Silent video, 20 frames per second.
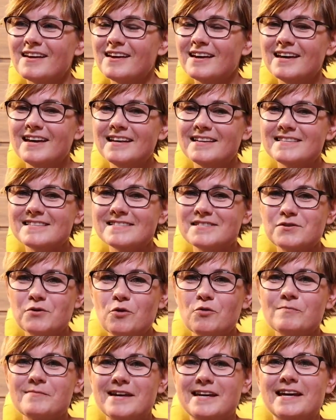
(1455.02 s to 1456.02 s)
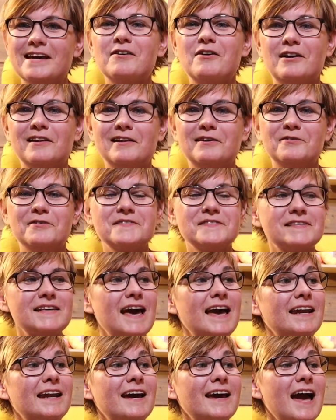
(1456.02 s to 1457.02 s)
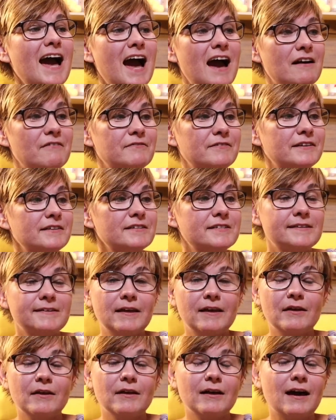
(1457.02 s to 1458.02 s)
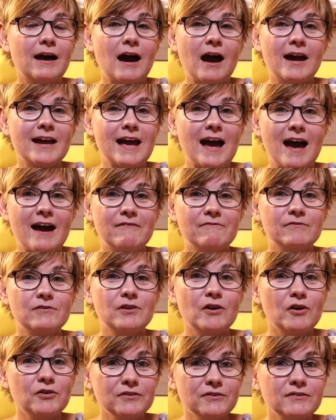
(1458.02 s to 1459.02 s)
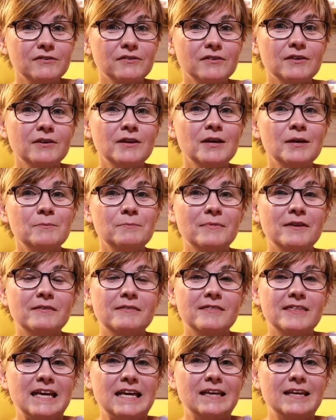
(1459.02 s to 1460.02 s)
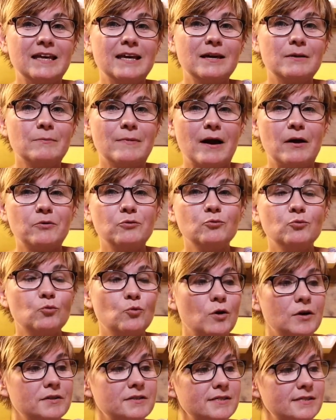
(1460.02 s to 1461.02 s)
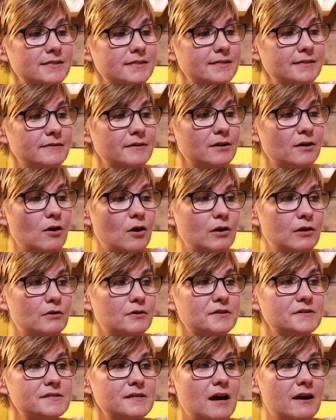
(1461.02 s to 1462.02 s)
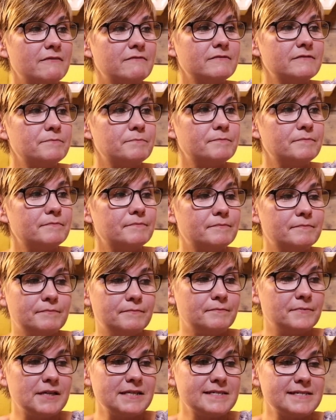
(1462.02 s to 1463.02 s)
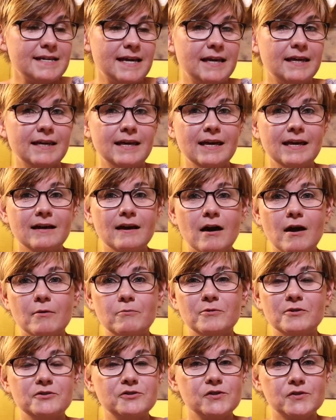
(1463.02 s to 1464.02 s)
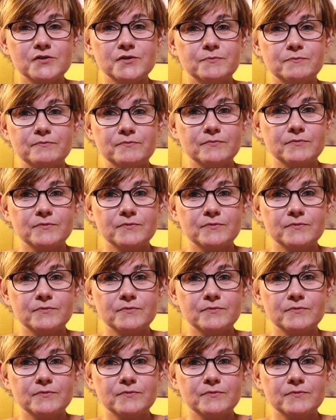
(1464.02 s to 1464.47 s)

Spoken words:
It's so many colors, and I have not been thinking about what colors I've been taking. I've been just